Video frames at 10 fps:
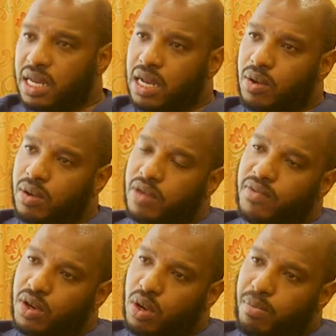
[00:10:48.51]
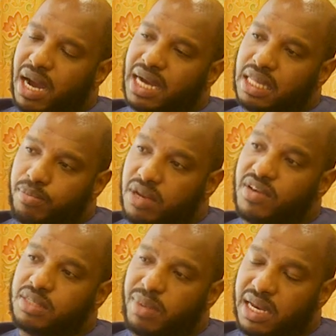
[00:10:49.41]
Now, if we look back at the
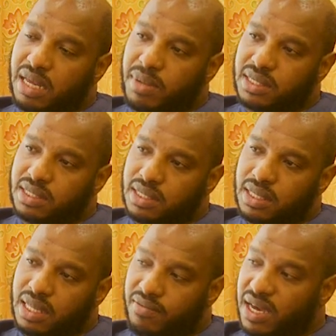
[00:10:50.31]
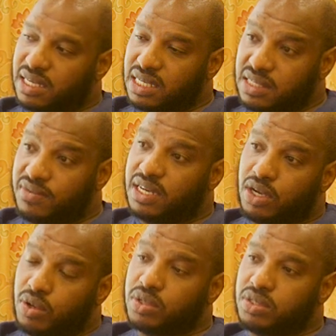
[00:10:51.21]
previous pandemics, the virus that is very
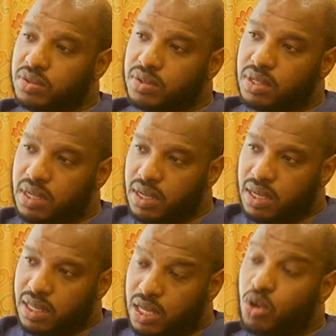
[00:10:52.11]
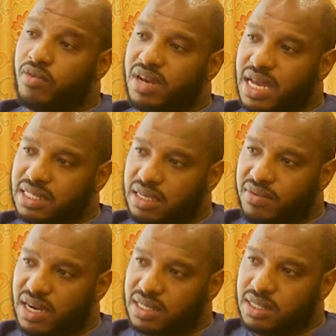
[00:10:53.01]
close to the COVID-19
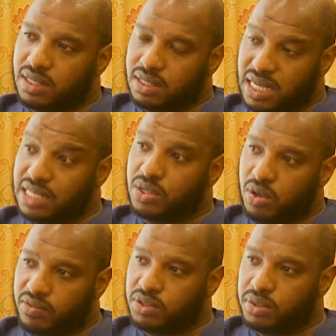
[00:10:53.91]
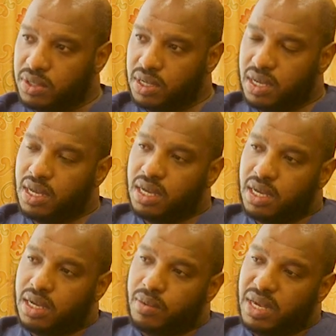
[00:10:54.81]
virus, SARS-CoV-2,
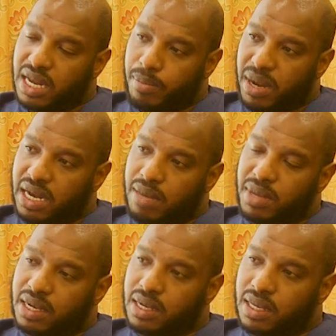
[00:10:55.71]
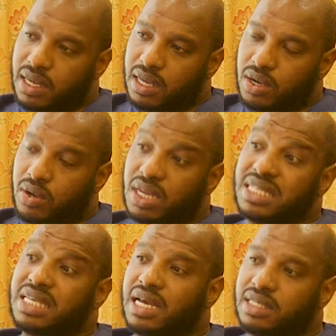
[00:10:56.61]
we had a pandemic called the
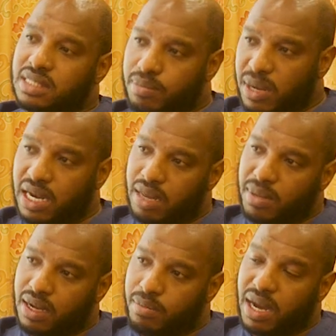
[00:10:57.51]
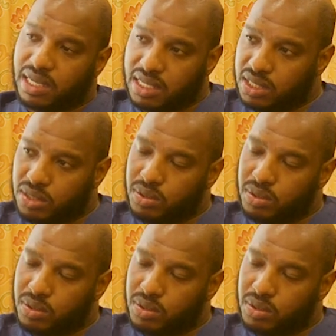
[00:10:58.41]
Sars Pandemic back in